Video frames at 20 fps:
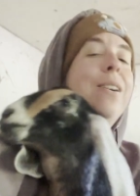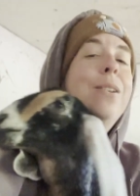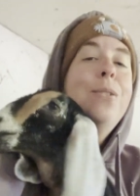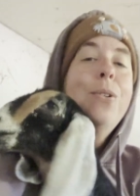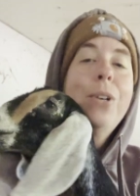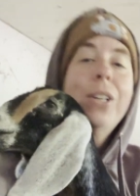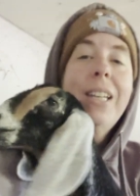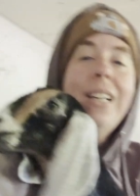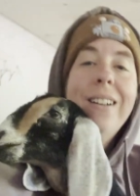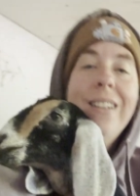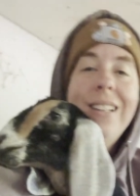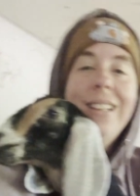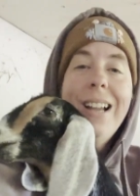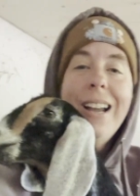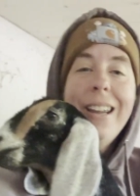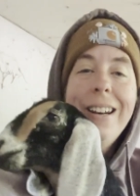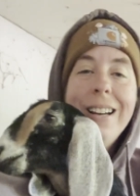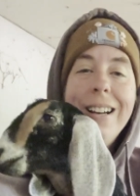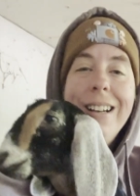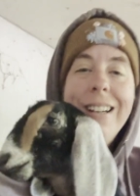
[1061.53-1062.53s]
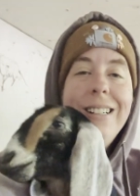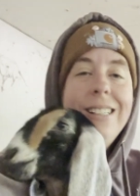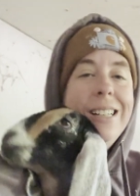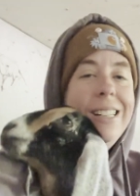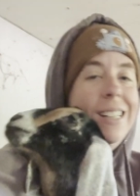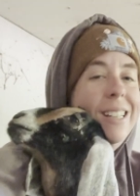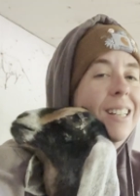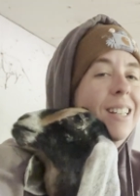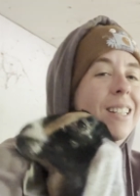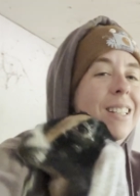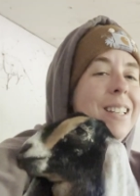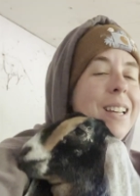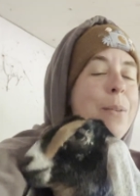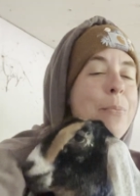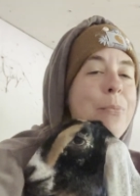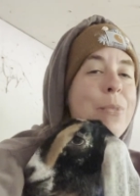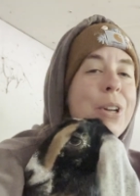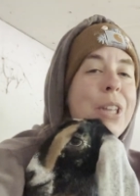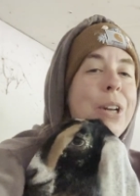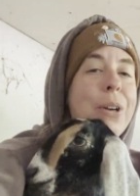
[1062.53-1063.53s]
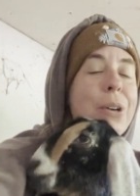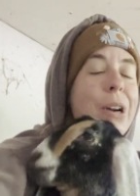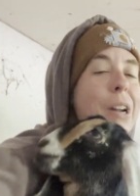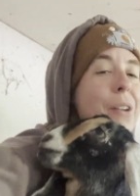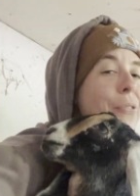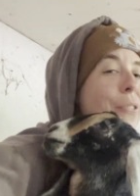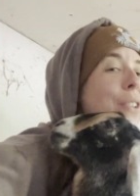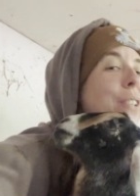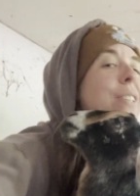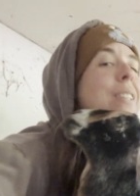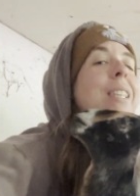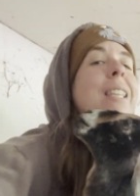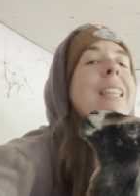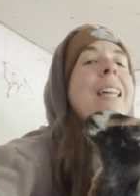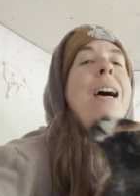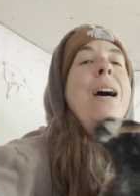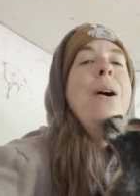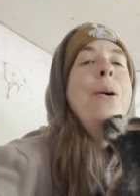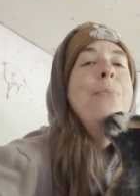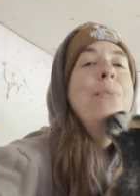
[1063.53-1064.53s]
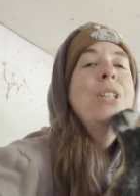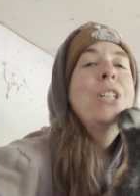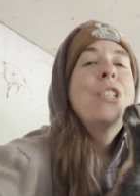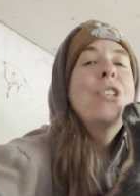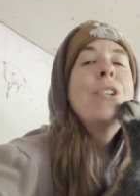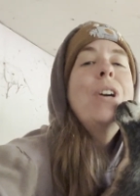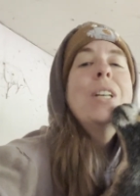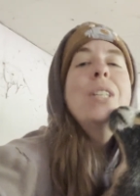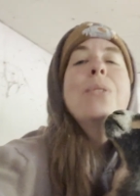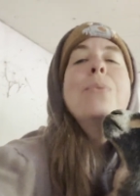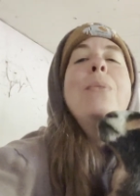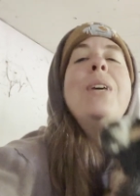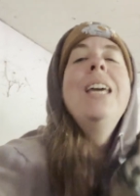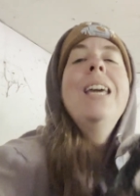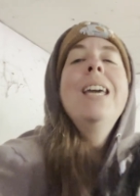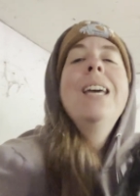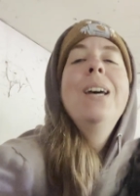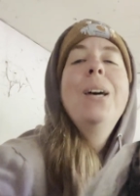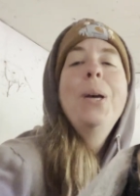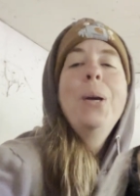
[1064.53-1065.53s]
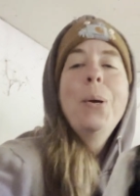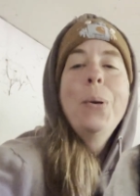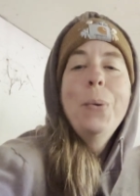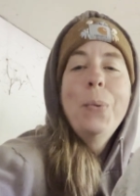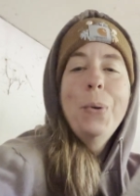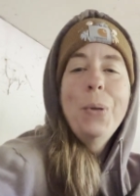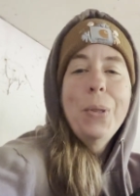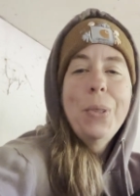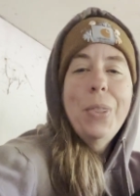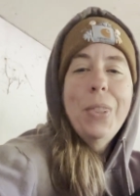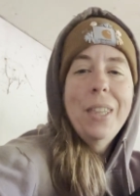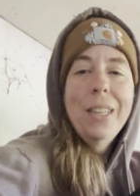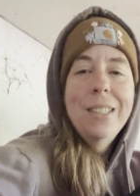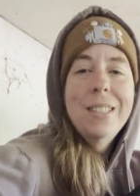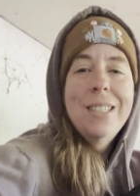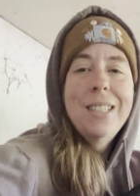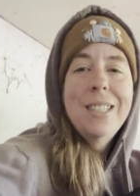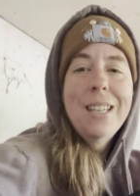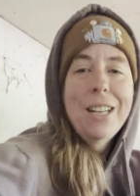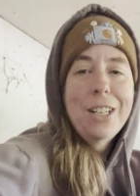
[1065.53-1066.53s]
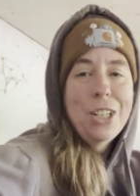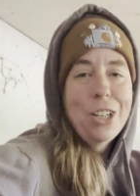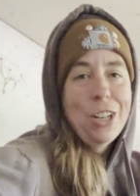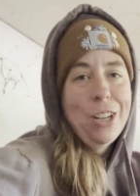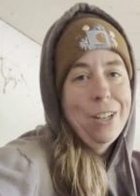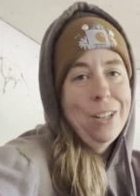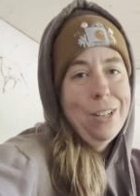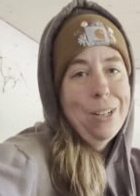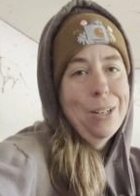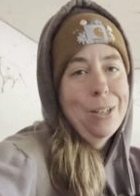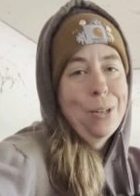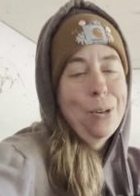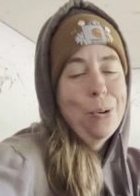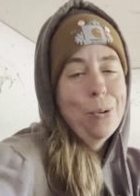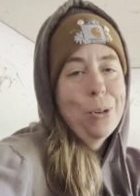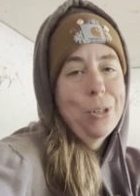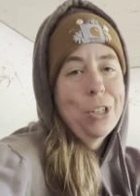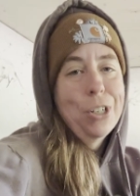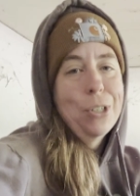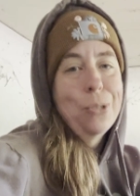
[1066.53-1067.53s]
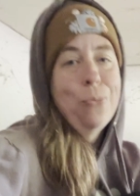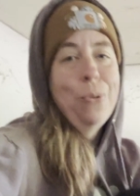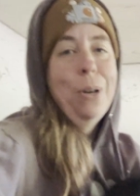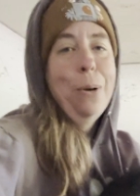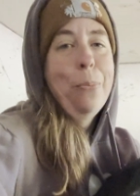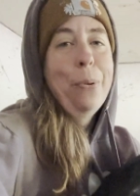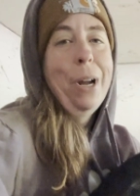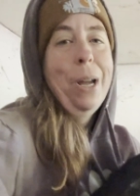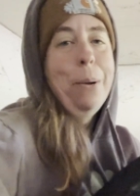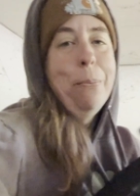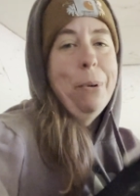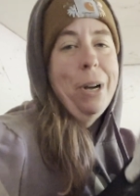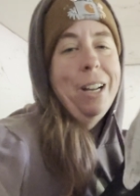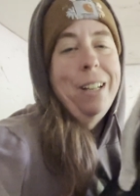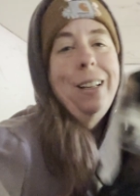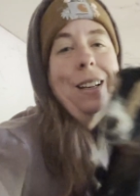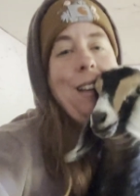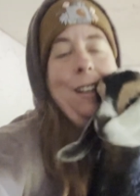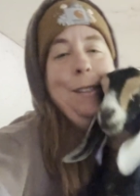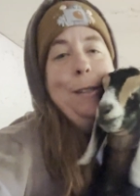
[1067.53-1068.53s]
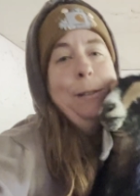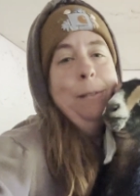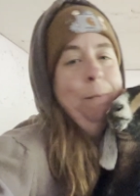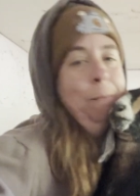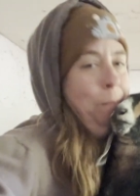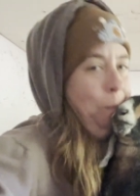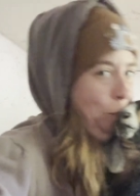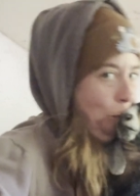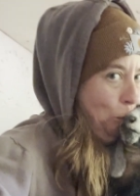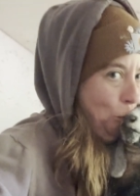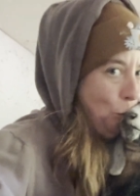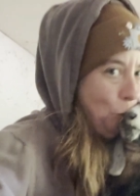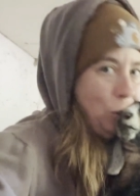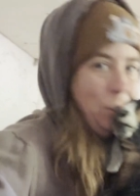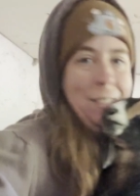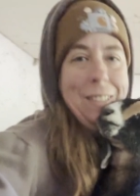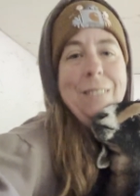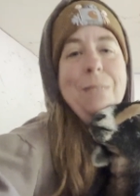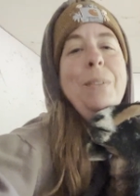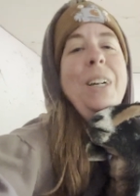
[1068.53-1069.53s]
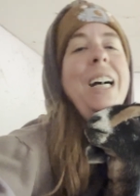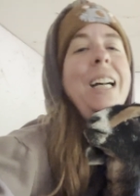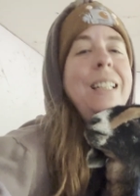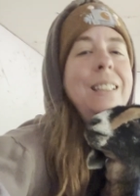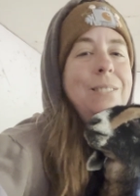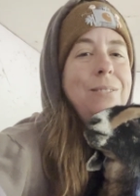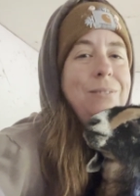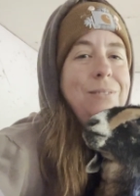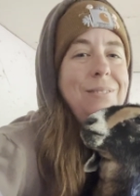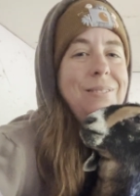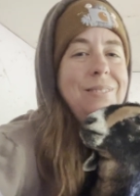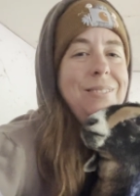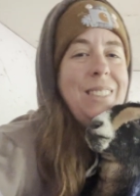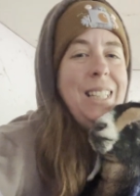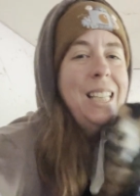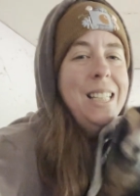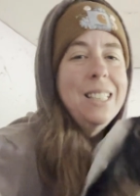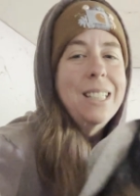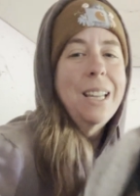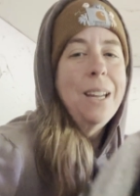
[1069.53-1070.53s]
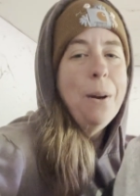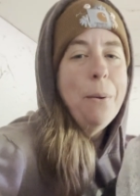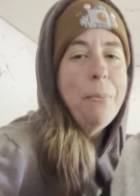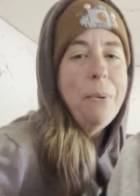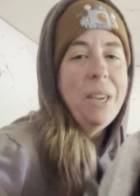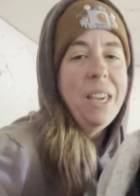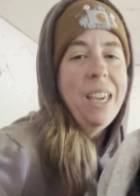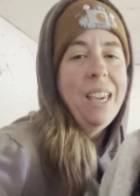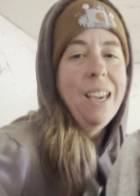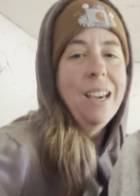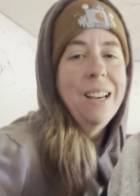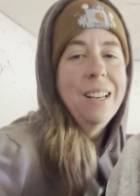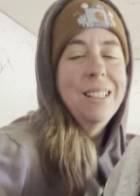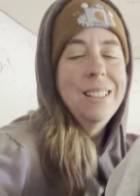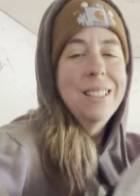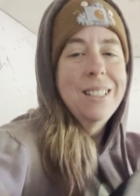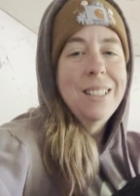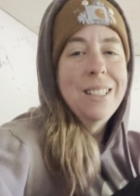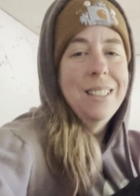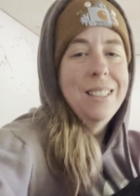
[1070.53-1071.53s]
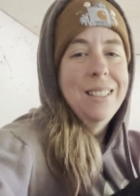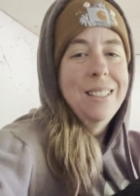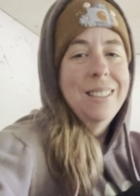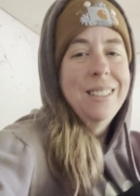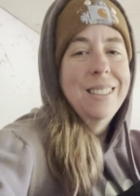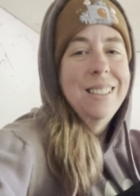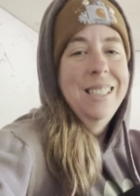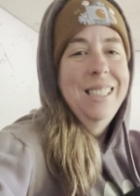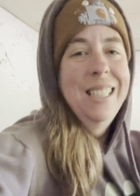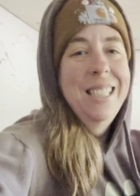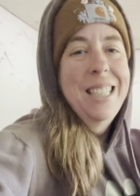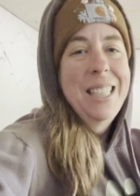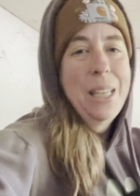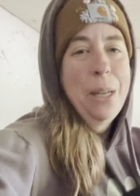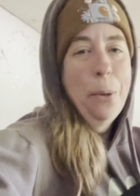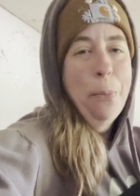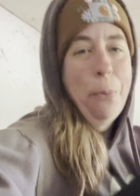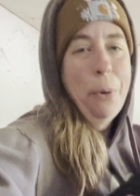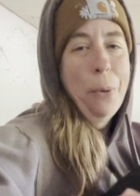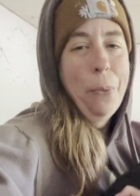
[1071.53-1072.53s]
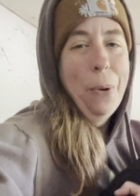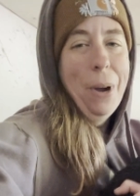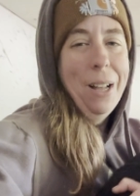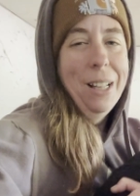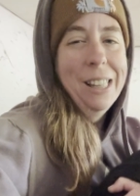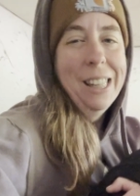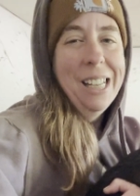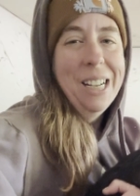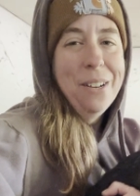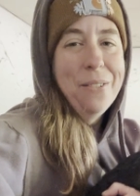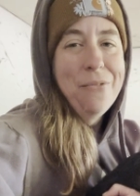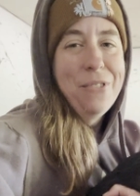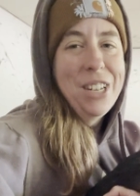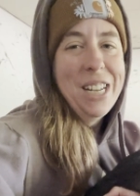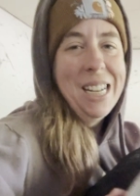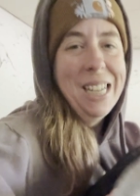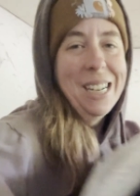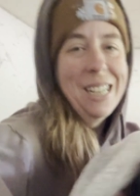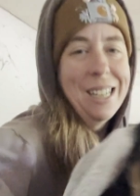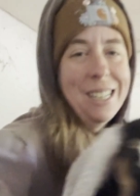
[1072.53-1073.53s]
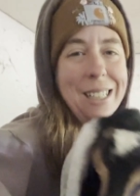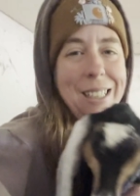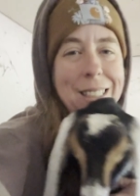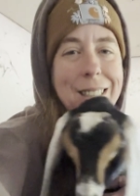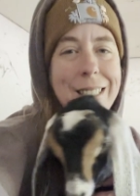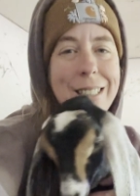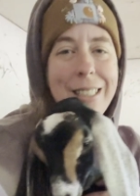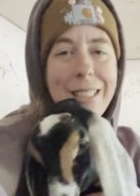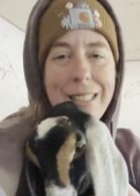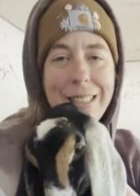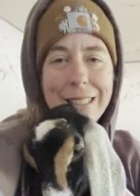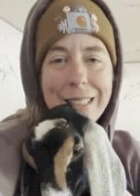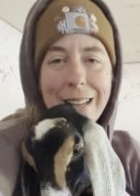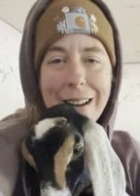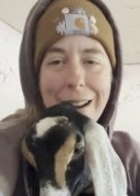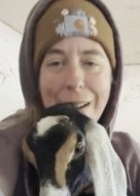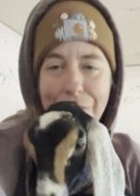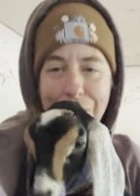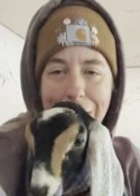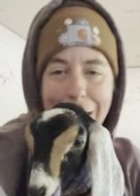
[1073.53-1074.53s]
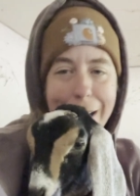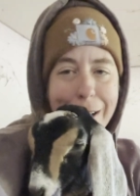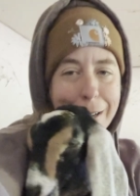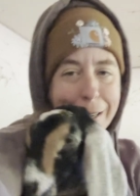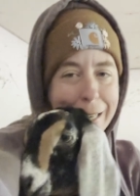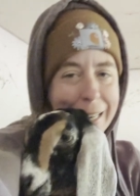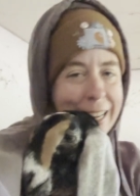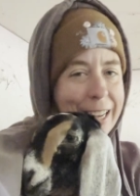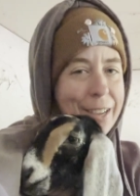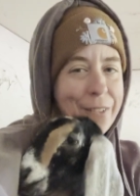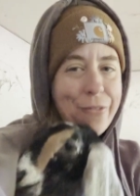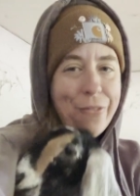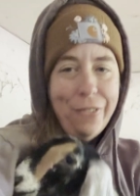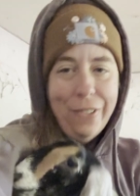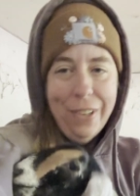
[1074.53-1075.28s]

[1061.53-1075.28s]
North Carolina. I'm really grateful to them to trust me with such a gorgeous, well-bred buck. But he's gonna be super well-loved here. He's gonna have a long life